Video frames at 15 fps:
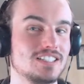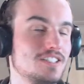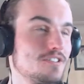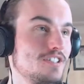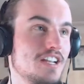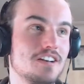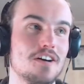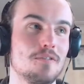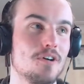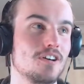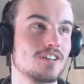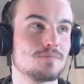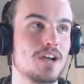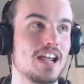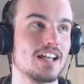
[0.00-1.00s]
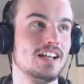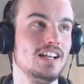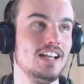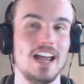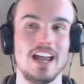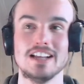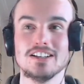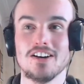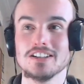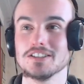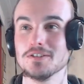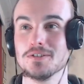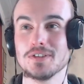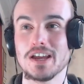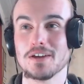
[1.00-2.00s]
says Eugene. No worries, mate. And I
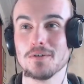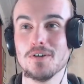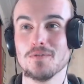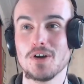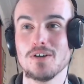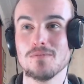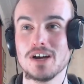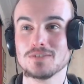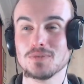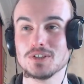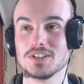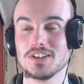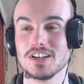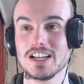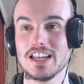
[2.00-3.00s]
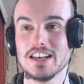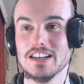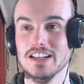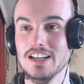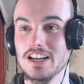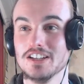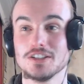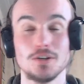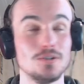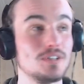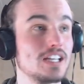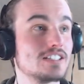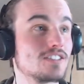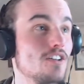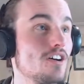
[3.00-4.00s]
do thank you all very much for tuning in
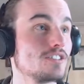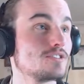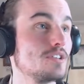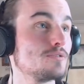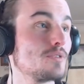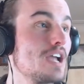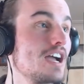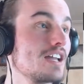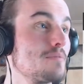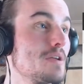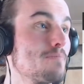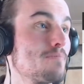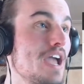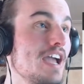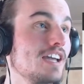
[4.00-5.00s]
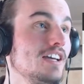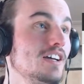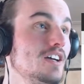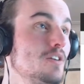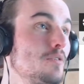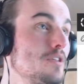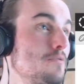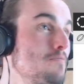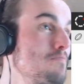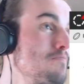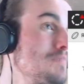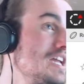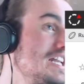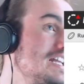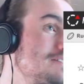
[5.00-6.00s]
to these live streams. We are going to be back with
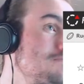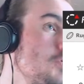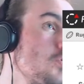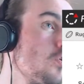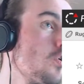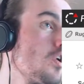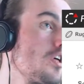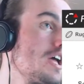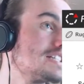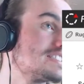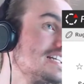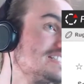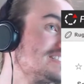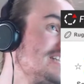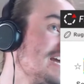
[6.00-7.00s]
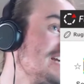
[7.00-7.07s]
many more. It's a